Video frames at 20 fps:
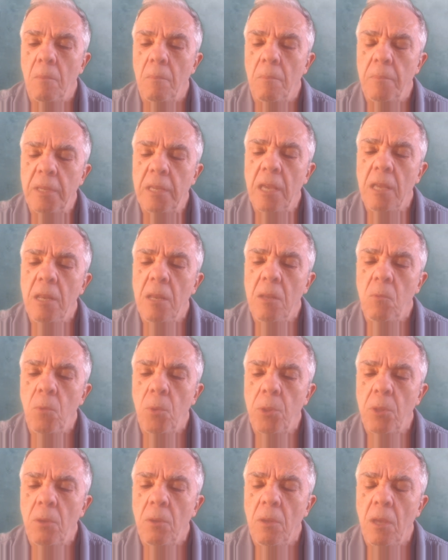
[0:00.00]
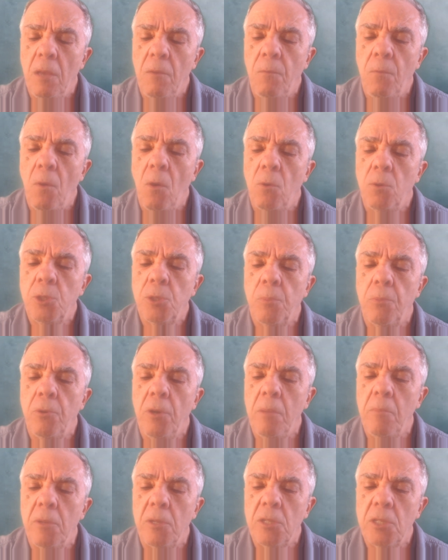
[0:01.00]
beginning with a false
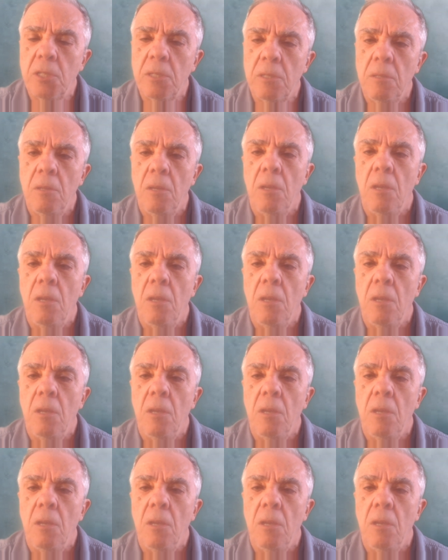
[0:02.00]
premise.